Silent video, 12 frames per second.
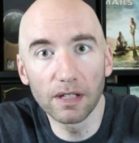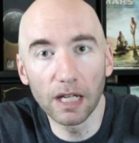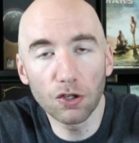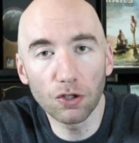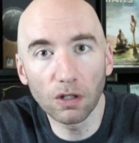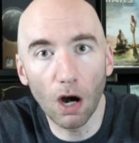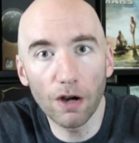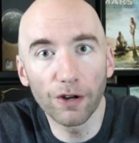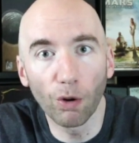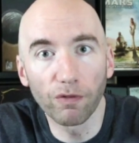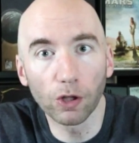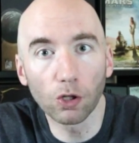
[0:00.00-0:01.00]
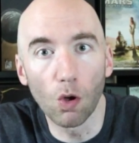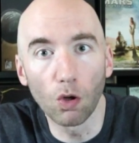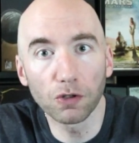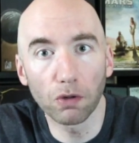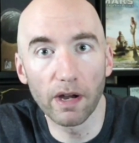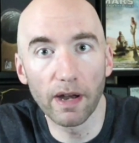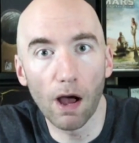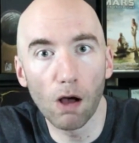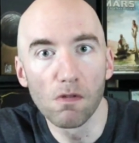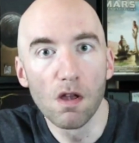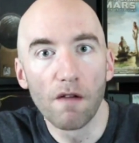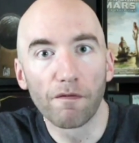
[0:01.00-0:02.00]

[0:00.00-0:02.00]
Nature Incarnate over the coals right now